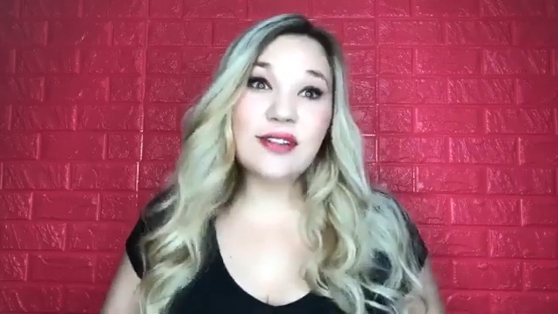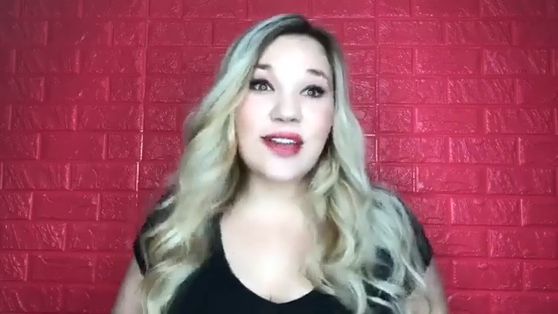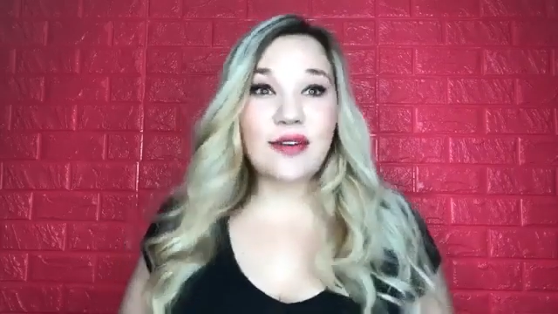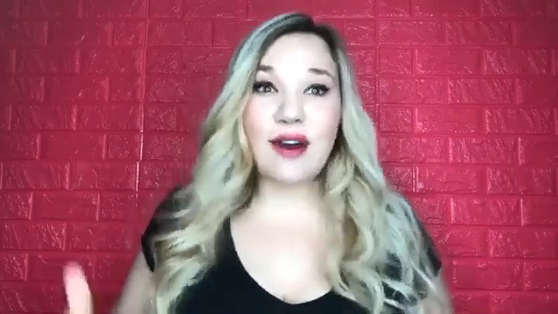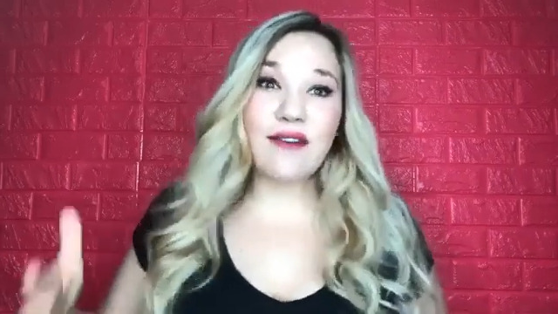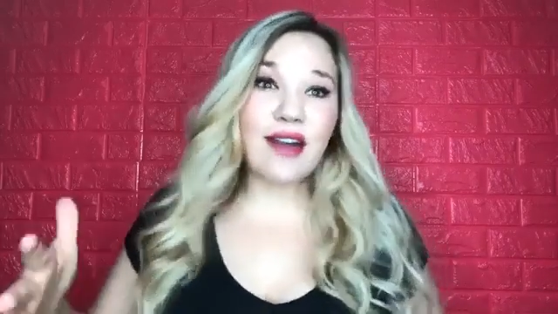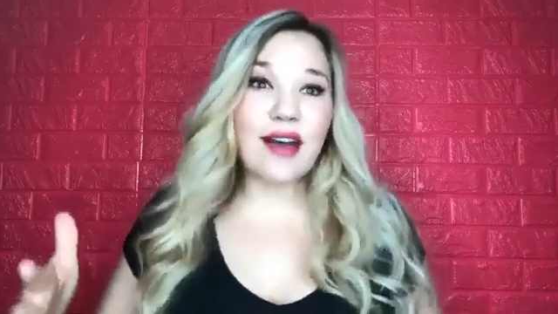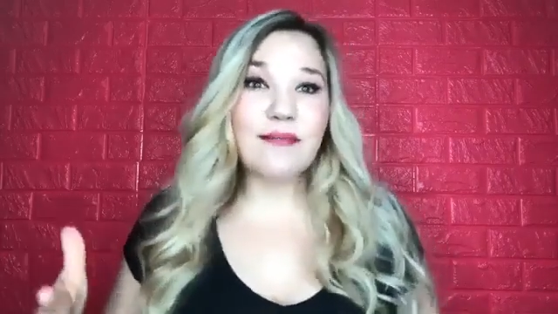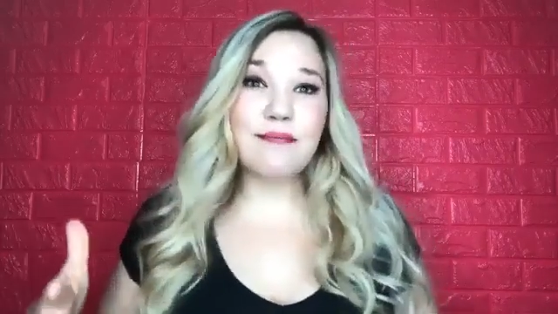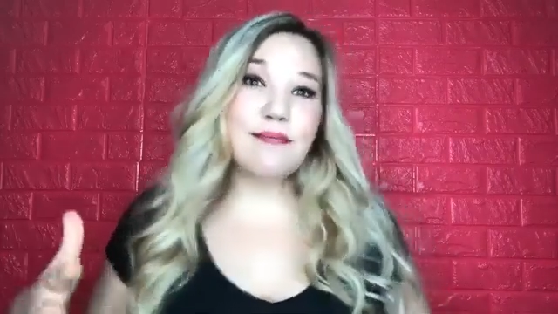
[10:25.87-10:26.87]
like, you have
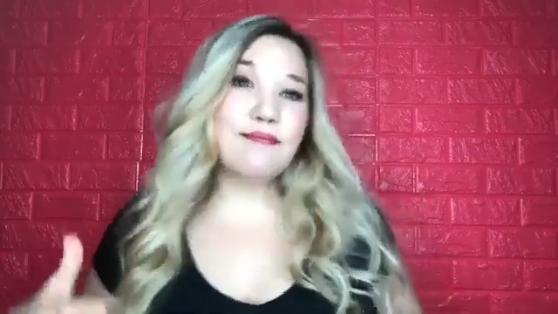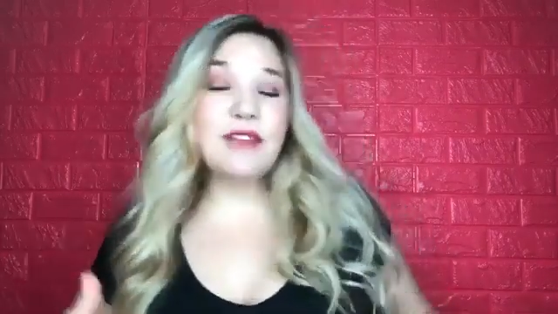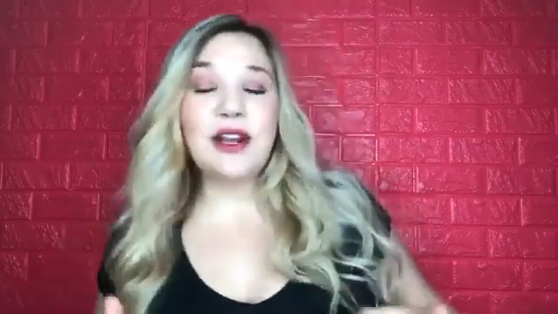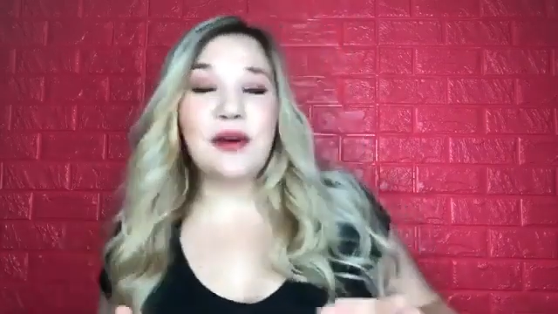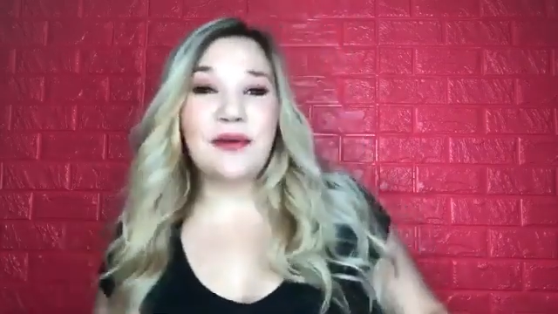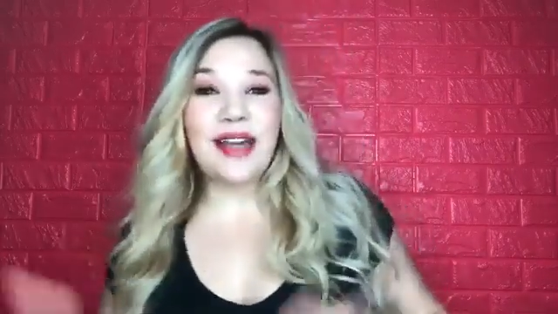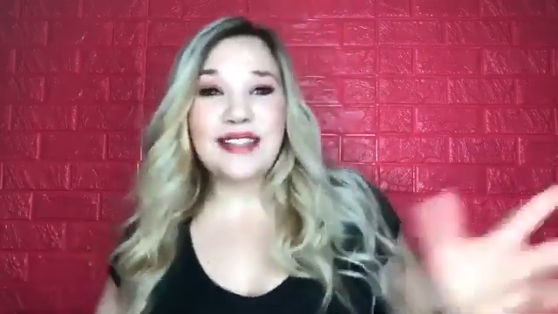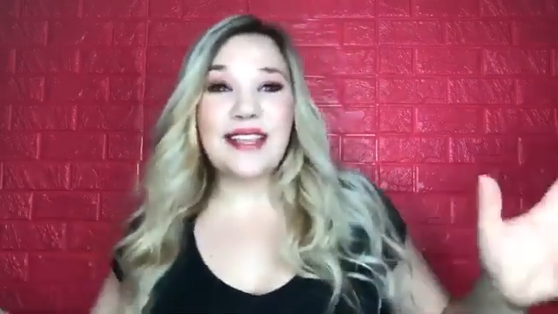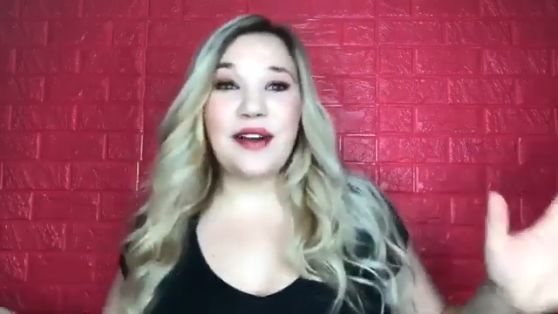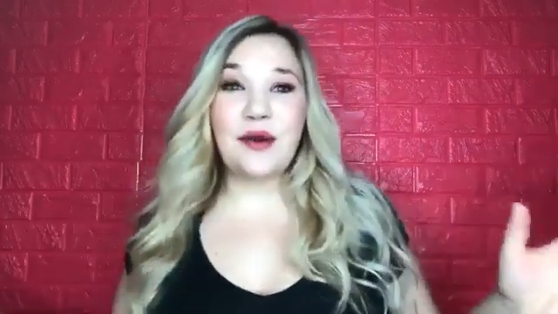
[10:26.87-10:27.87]
that, you know,
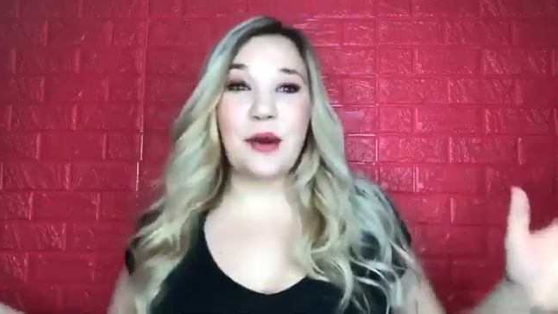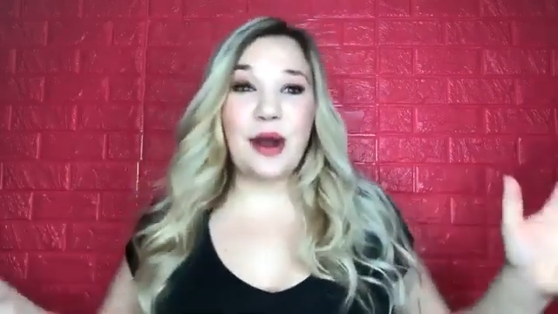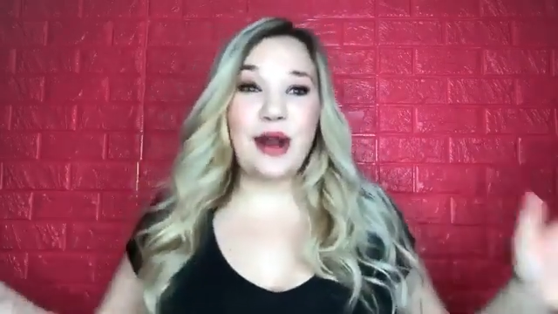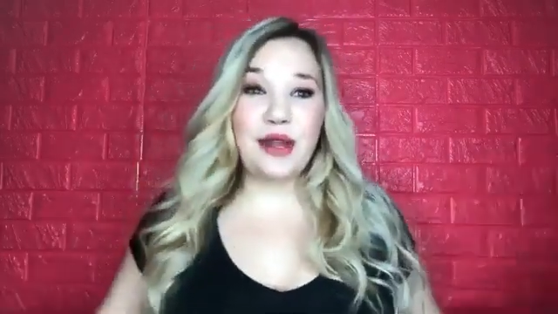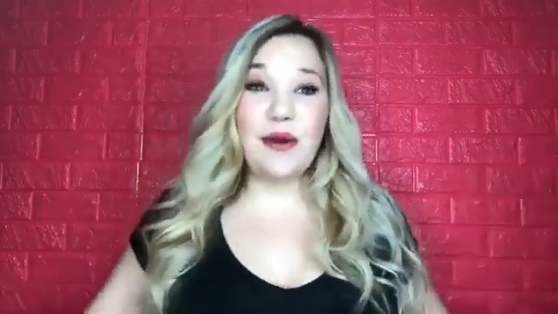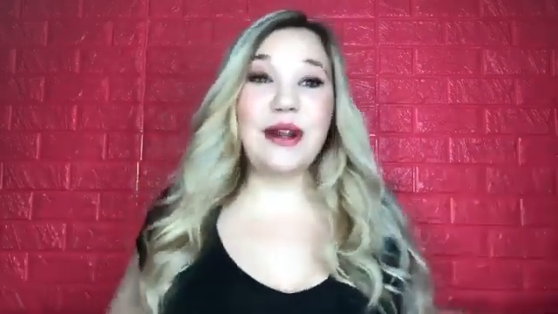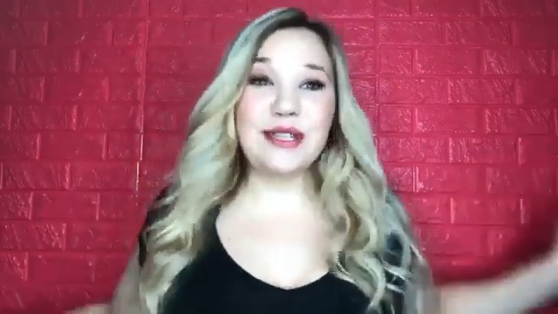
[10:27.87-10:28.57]
that sale going on and you want to